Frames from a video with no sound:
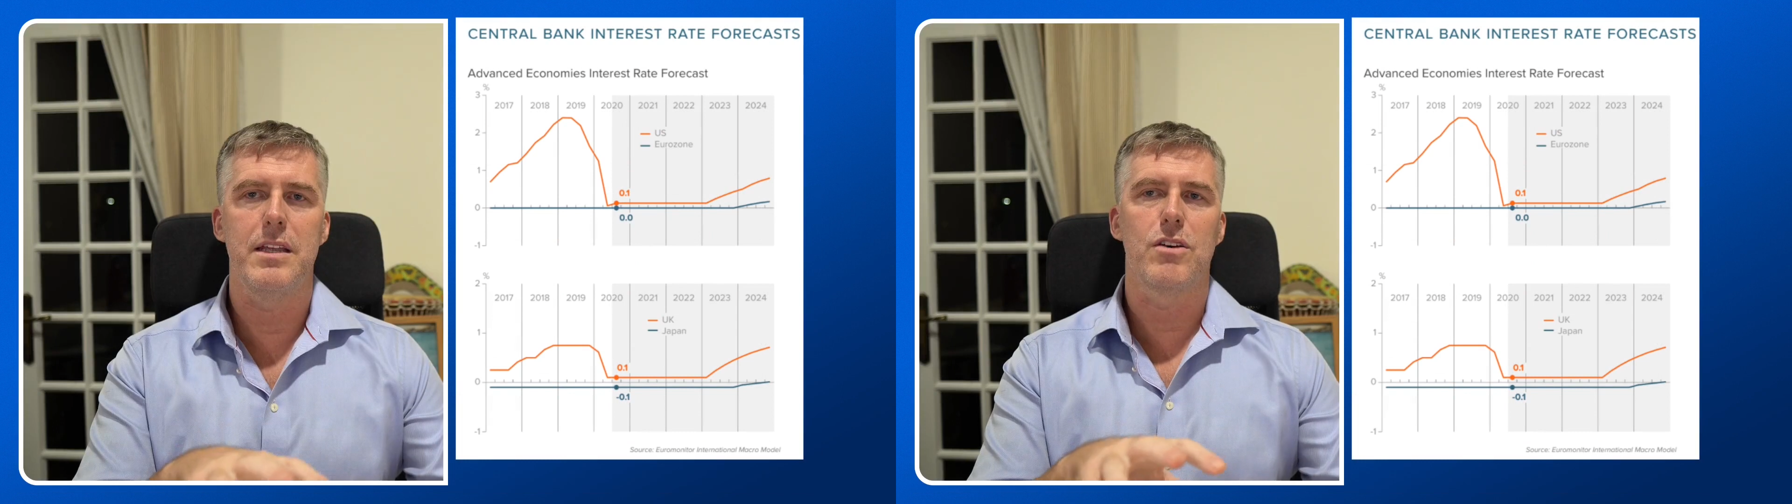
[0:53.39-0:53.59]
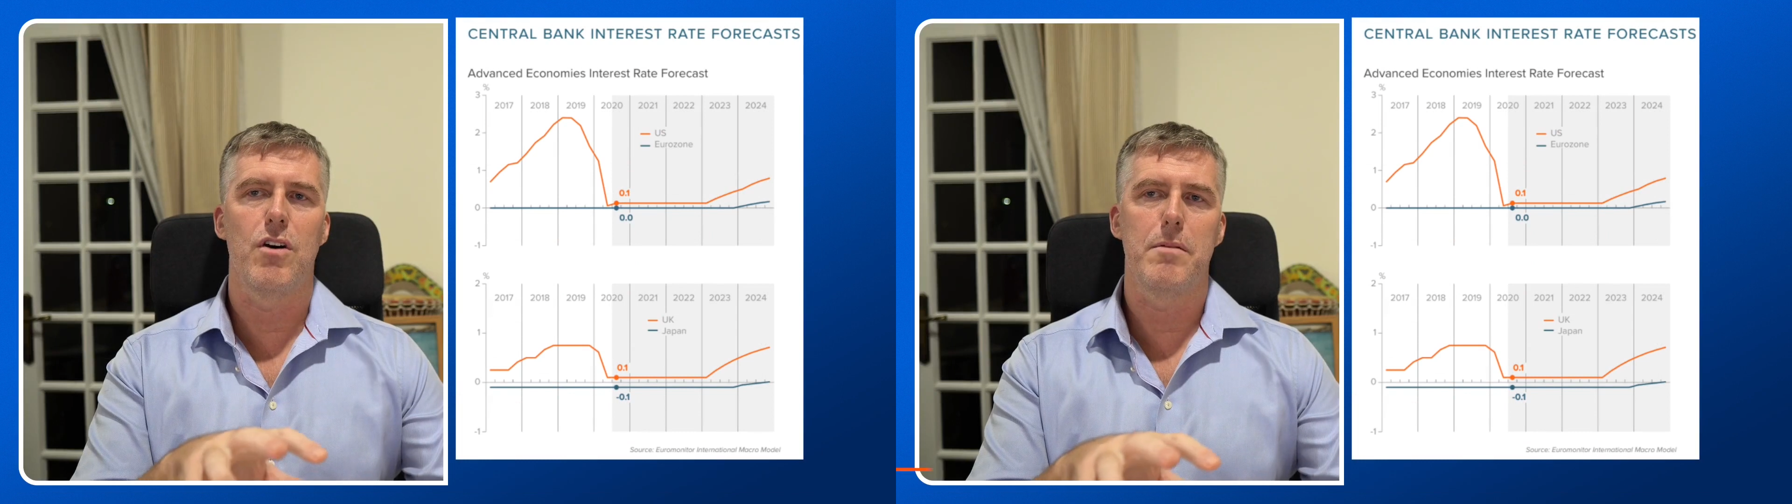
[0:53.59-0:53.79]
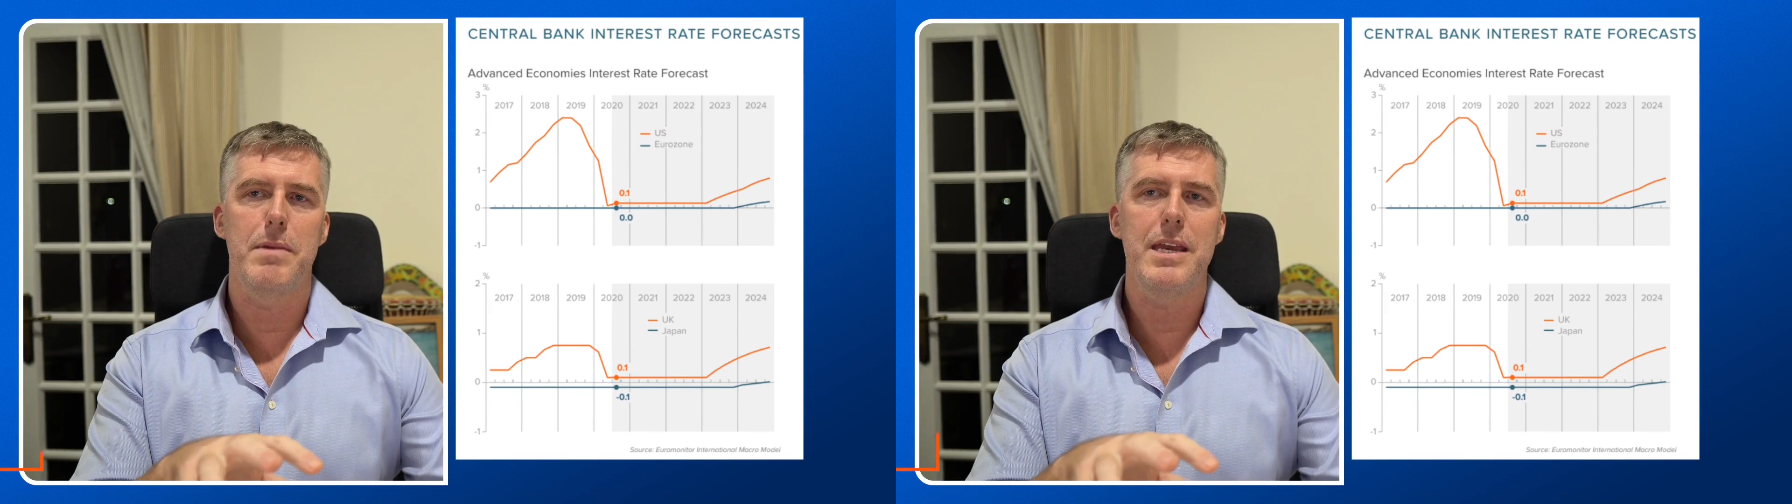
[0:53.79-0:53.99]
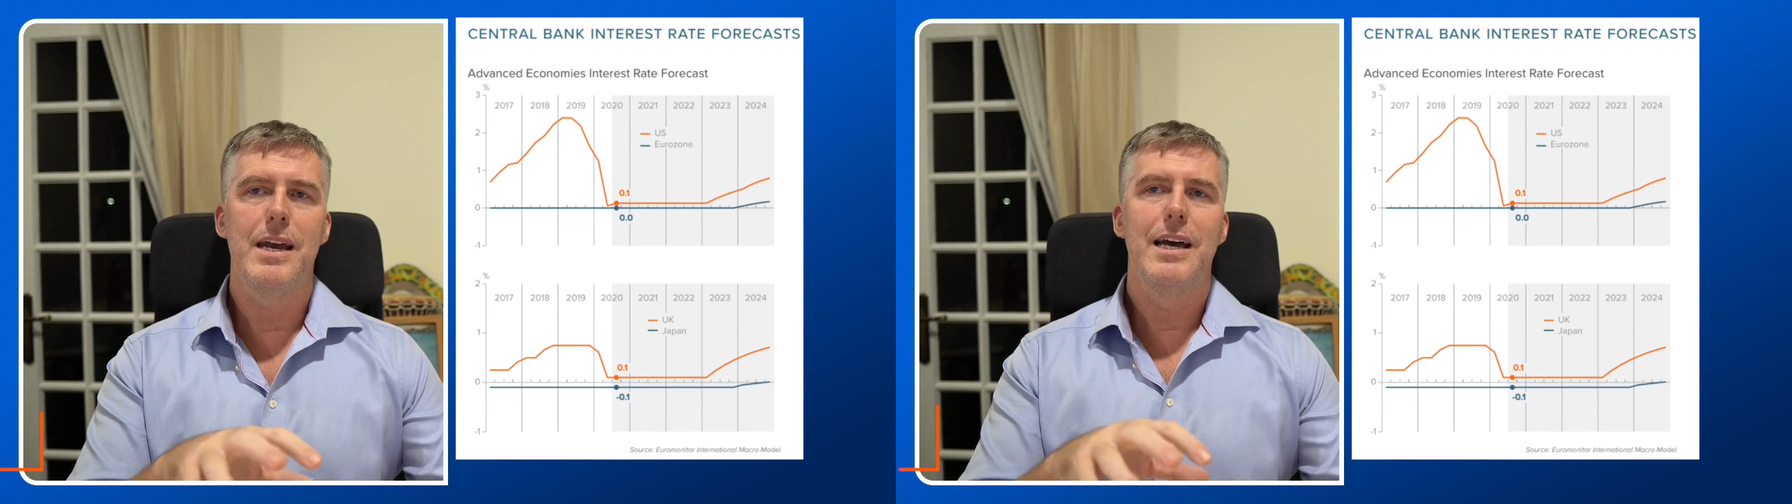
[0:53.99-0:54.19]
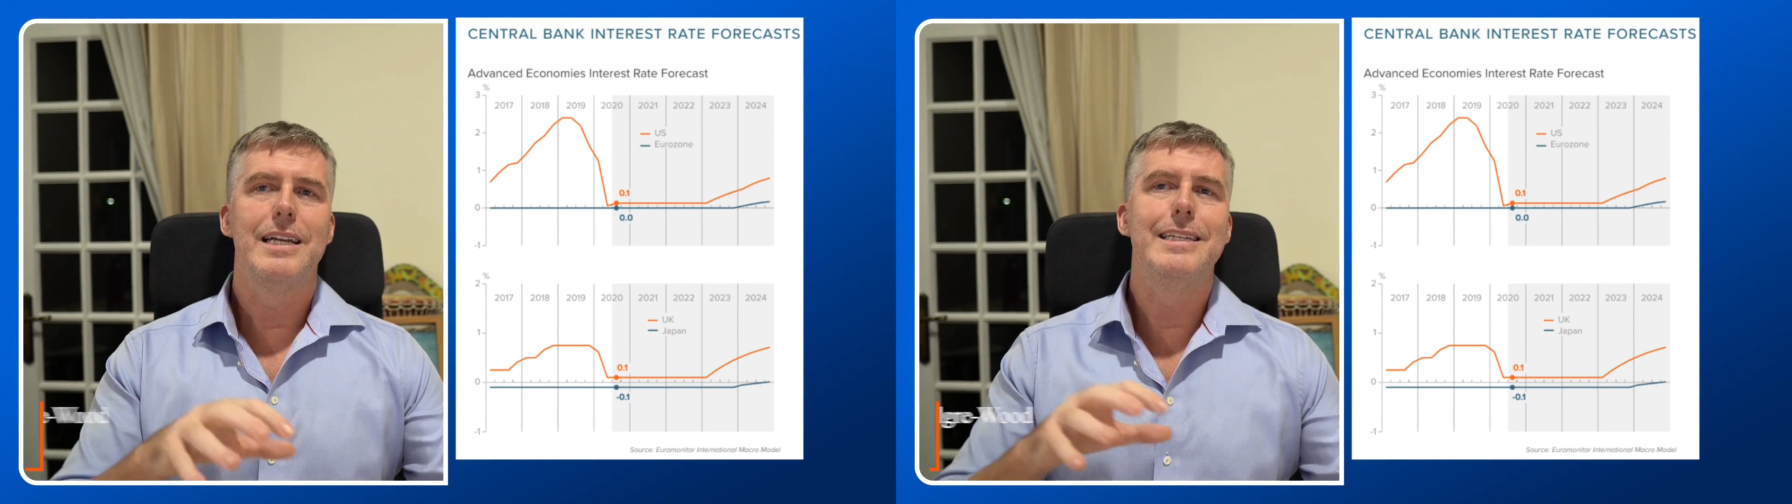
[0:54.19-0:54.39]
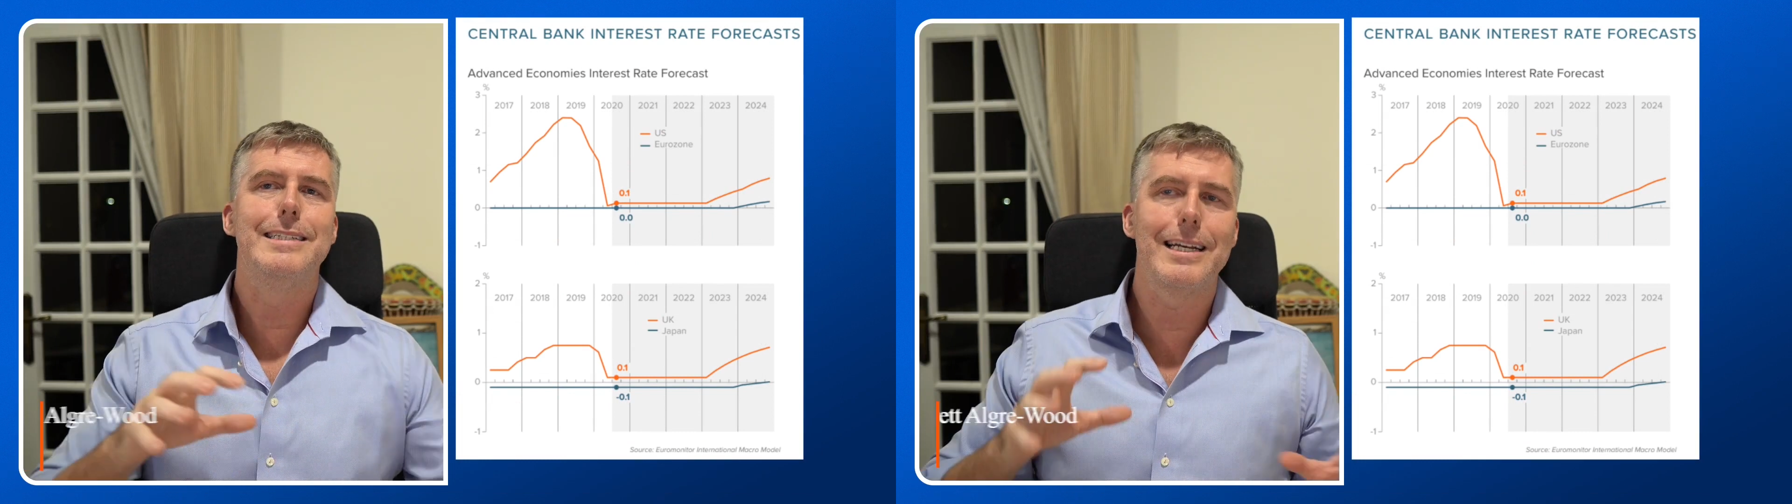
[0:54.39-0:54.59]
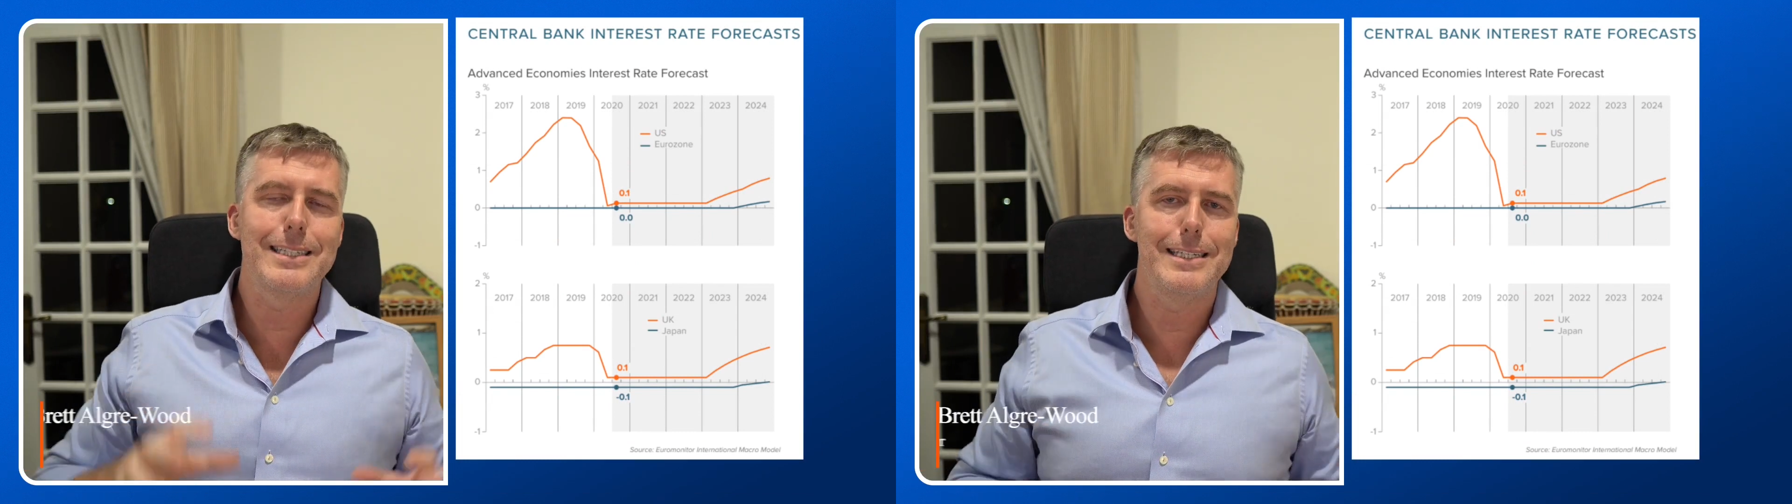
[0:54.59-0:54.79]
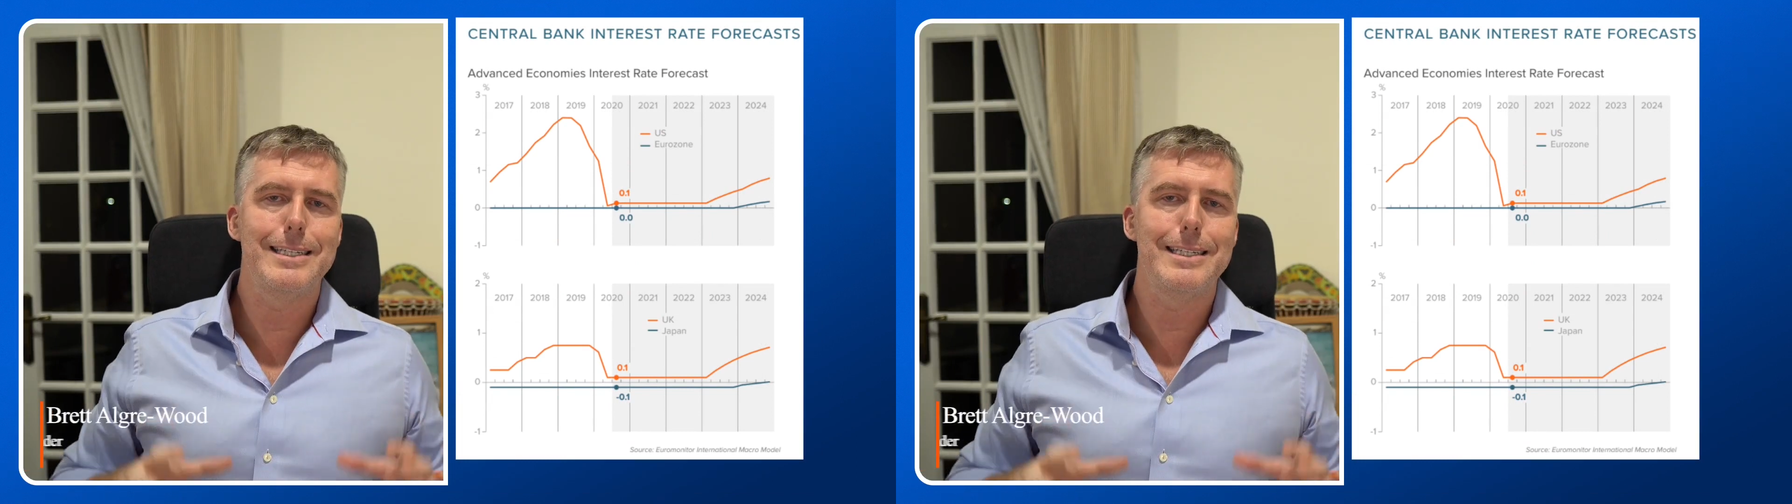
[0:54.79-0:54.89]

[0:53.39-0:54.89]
economy doesn't